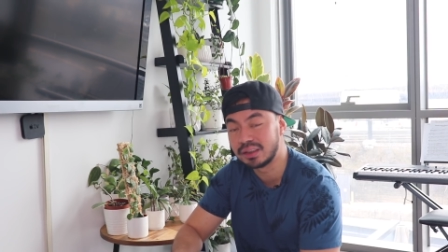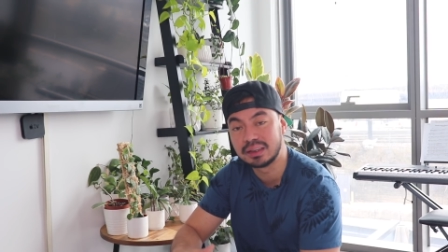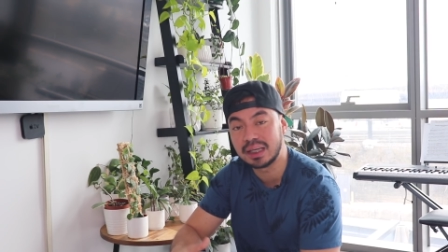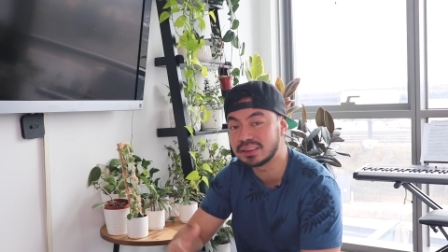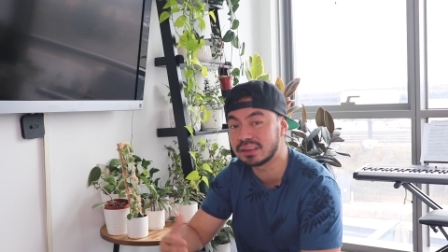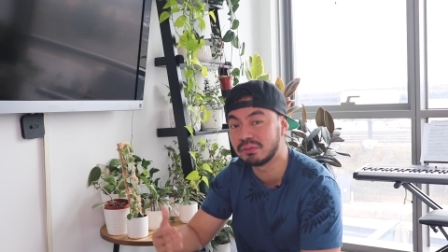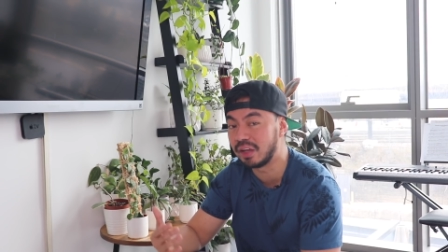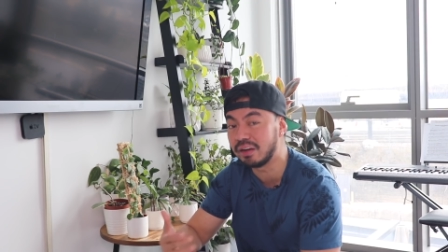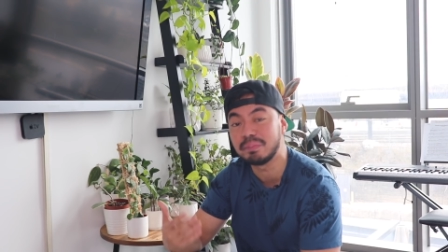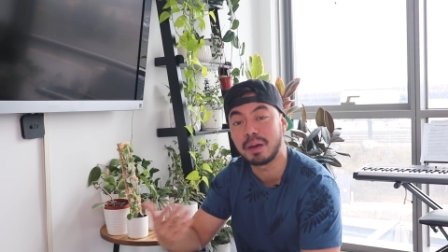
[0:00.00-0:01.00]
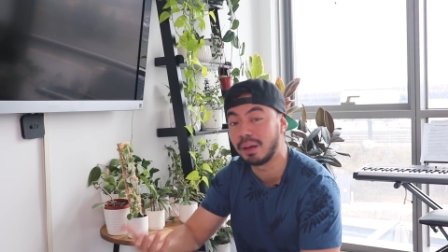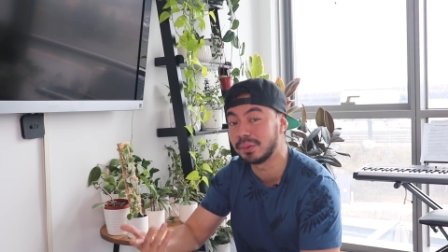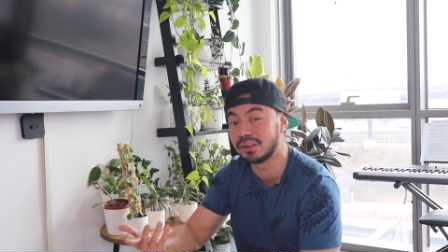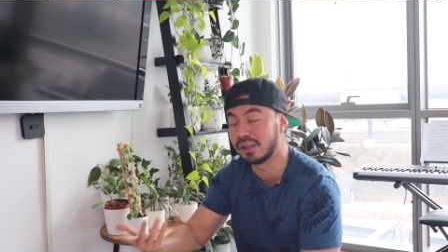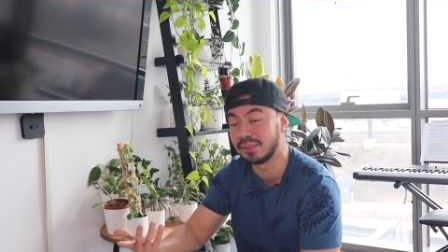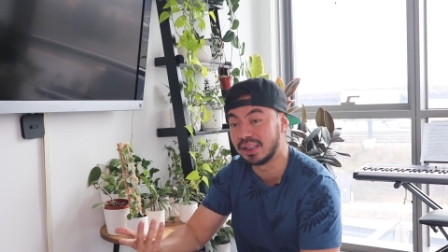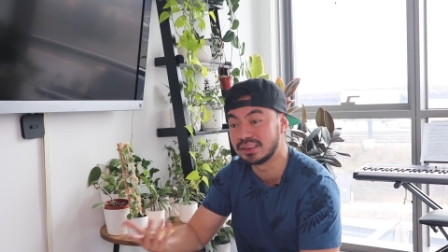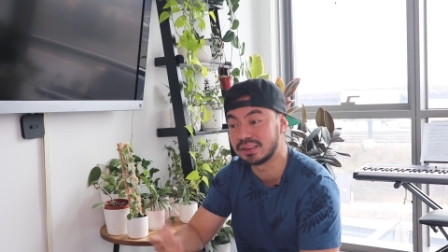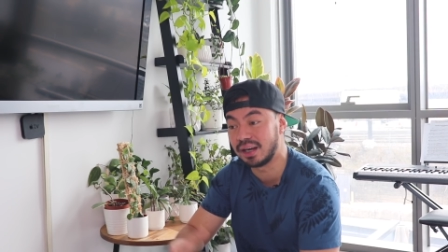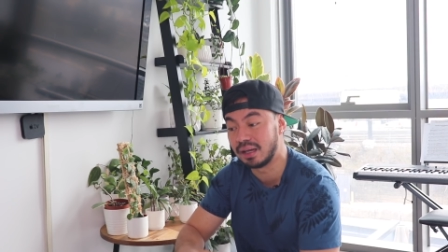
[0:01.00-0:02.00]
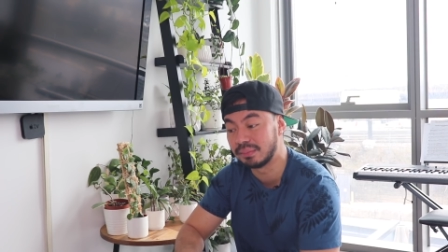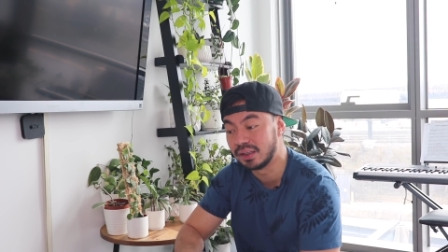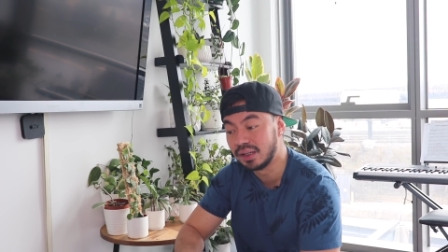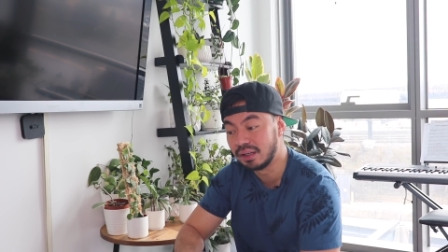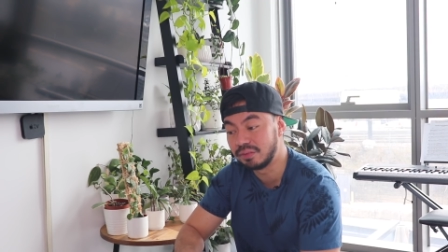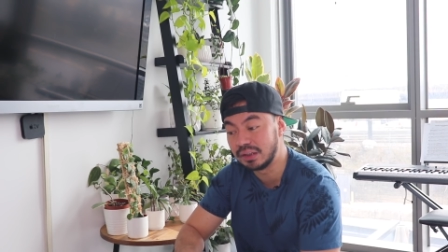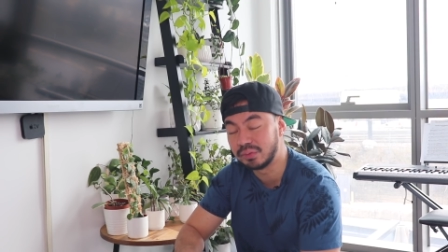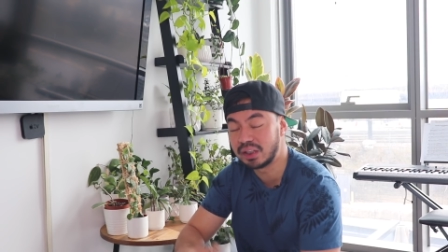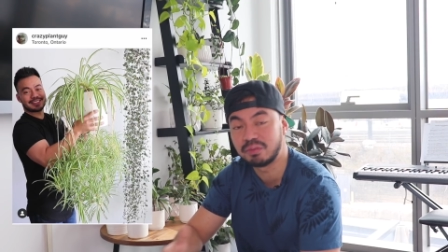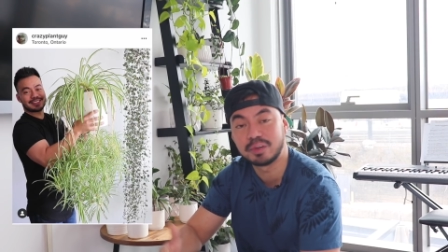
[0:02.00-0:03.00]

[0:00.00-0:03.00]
gets very popular on my Instagram feed. When I